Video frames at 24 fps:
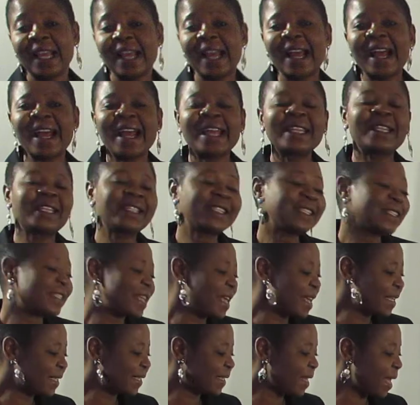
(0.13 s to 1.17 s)
Hi, this is
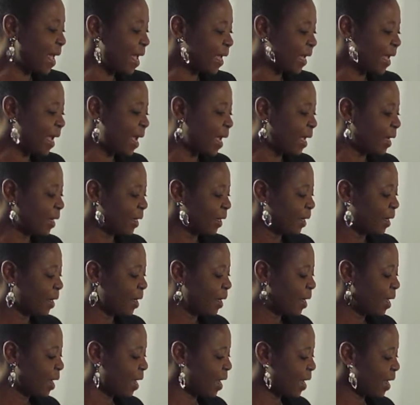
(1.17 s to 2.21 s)
Esther again.
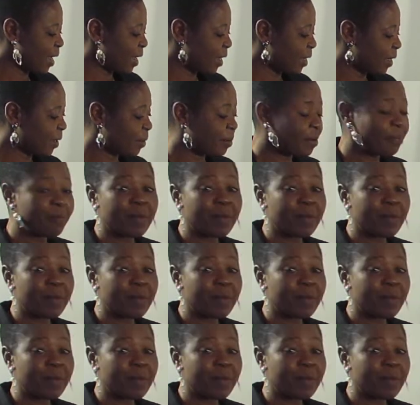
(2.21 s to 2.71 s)
Uh,